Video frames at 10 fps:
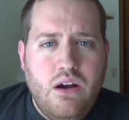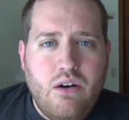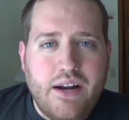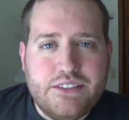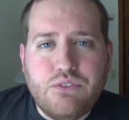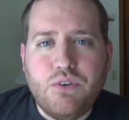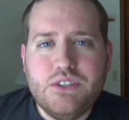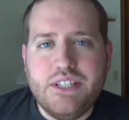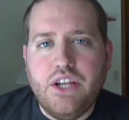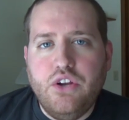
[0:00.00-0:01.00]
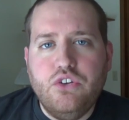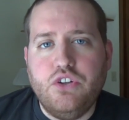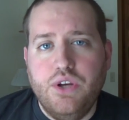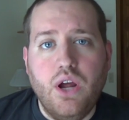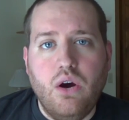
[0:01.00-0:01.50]
All right, so first thing that you
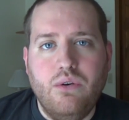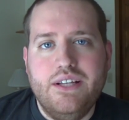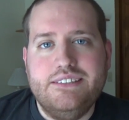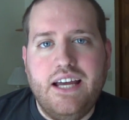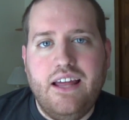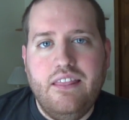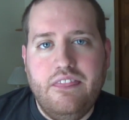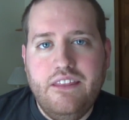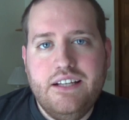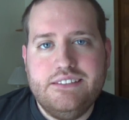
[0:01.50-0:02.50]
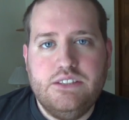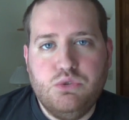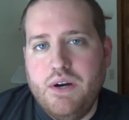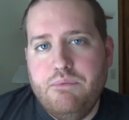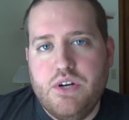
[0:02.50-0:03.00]
should know is that this
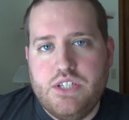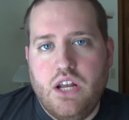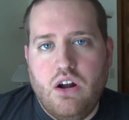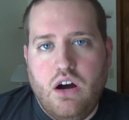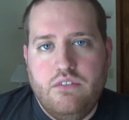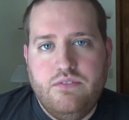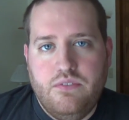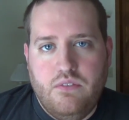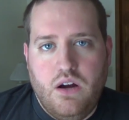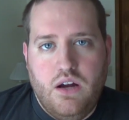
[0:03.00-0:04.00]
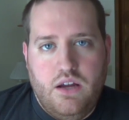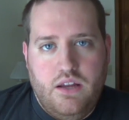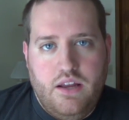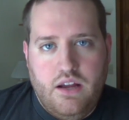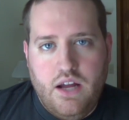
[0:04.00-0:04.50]
20% off
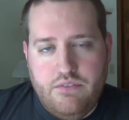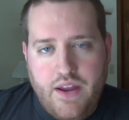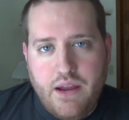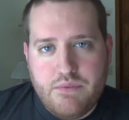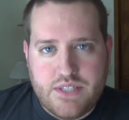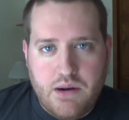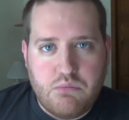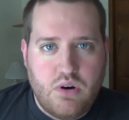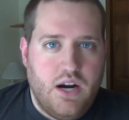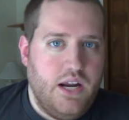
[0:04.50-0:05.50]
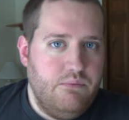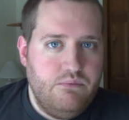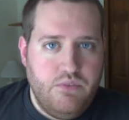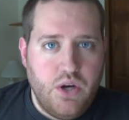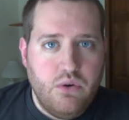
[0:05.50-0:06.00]
of Amazon Prime
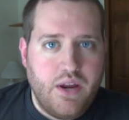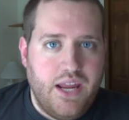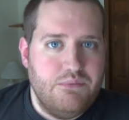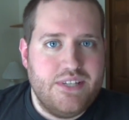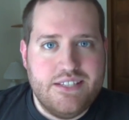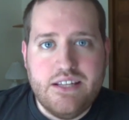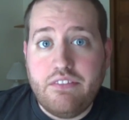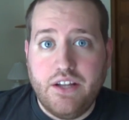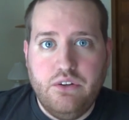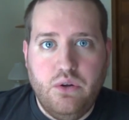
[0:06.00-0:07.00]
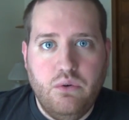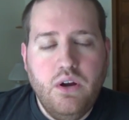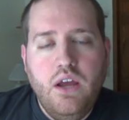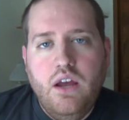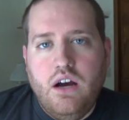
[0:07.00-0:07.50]
video games is nothing new.
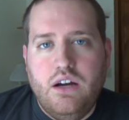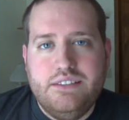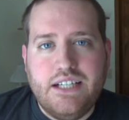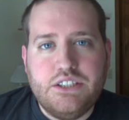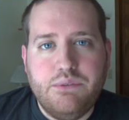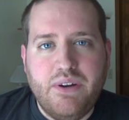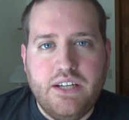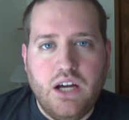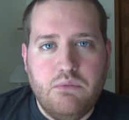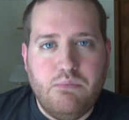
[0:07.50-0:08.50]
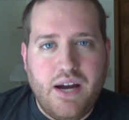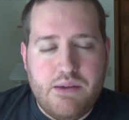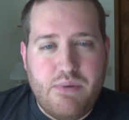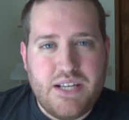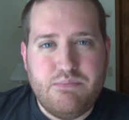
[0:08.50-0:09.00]
It's actually been done by
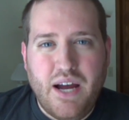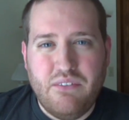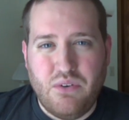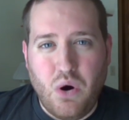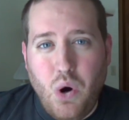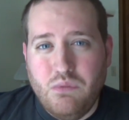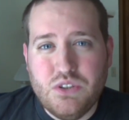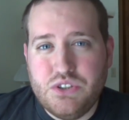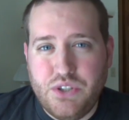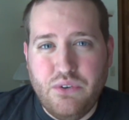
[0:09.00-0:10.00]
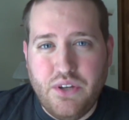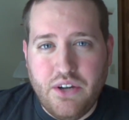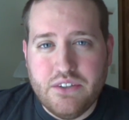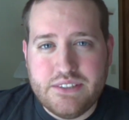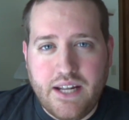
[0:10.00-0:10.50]
Best Buy for almost 2
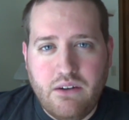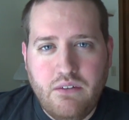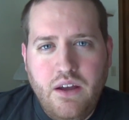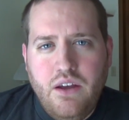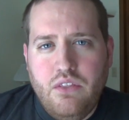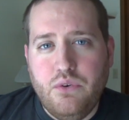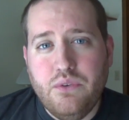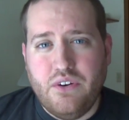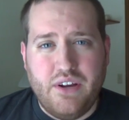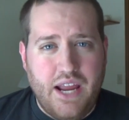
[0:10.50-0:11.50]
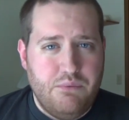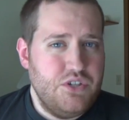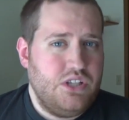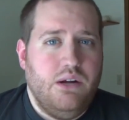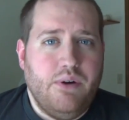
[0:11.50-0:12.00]
years now through their
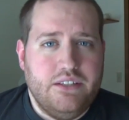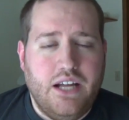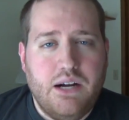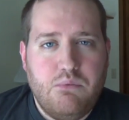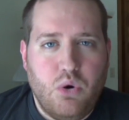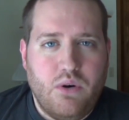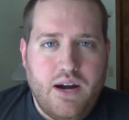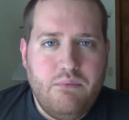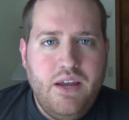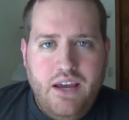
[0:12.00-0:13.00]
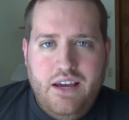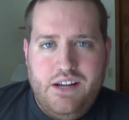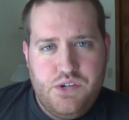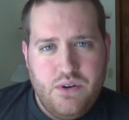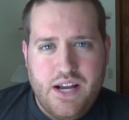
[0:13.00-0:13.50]
Gamers Club Unlock program. And
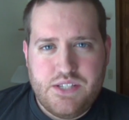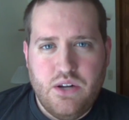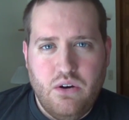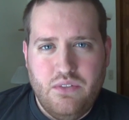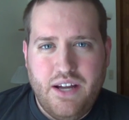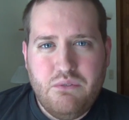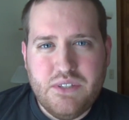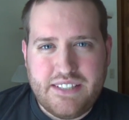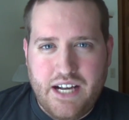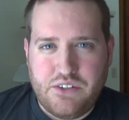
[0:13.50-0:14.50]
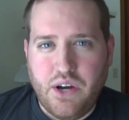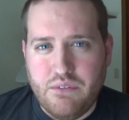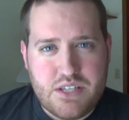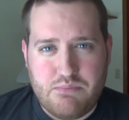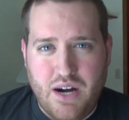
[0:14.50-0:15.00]
as you guys know, that was actually a
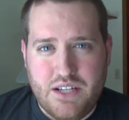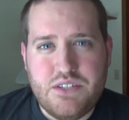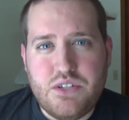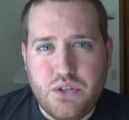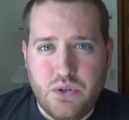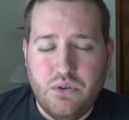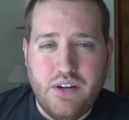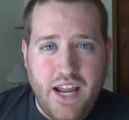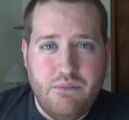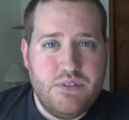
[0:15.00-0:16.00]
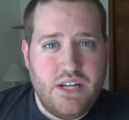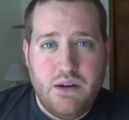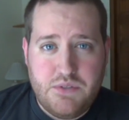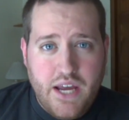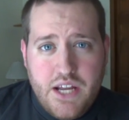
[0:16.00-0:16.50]
response to
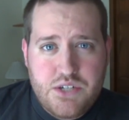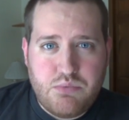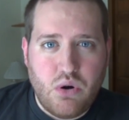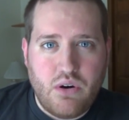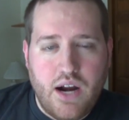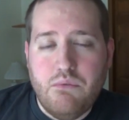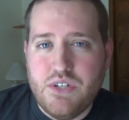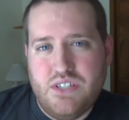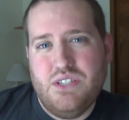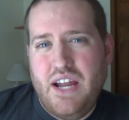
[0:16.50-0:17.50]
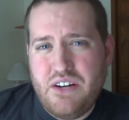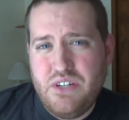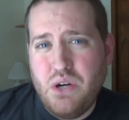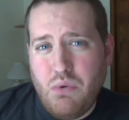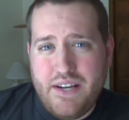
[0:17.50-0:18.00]
GameStop's Edge program, which is
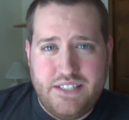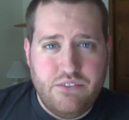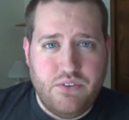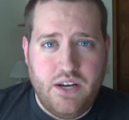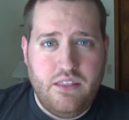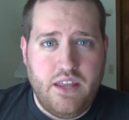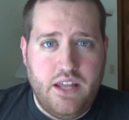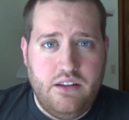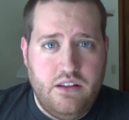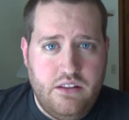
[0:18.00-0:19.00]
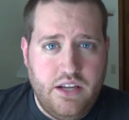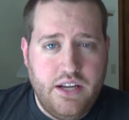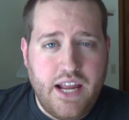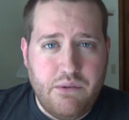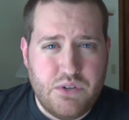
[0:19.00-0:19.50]
actually quite different than the
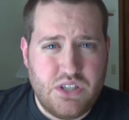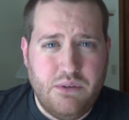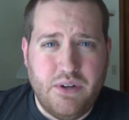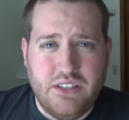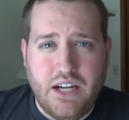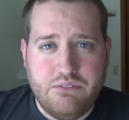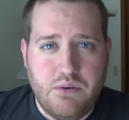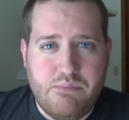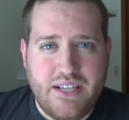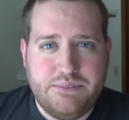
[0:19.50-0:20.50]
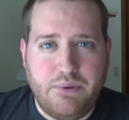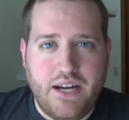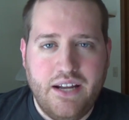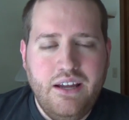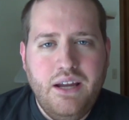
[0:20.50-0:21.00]
Gamers Club Unlock from Best
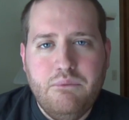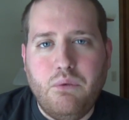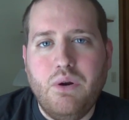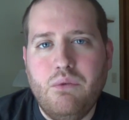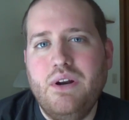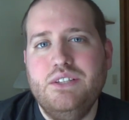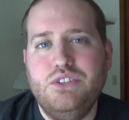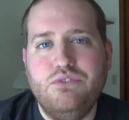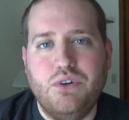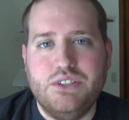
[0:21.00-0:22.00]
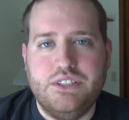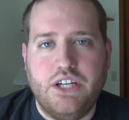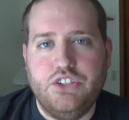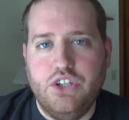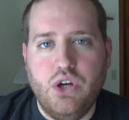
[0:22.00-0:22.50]
Buy. But what I want to do first is
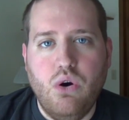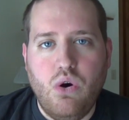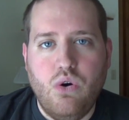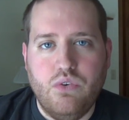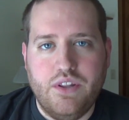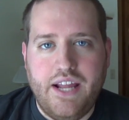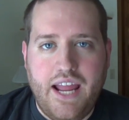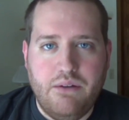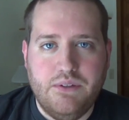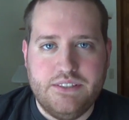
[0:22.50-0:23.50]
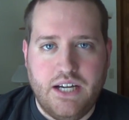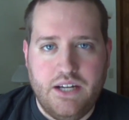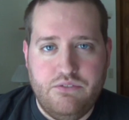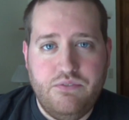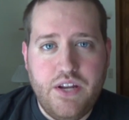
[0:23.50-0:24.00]
actually go over the
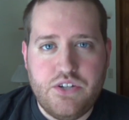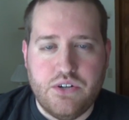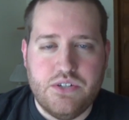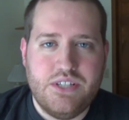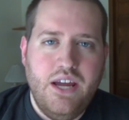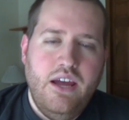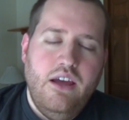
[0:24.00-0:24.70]
Amazon features.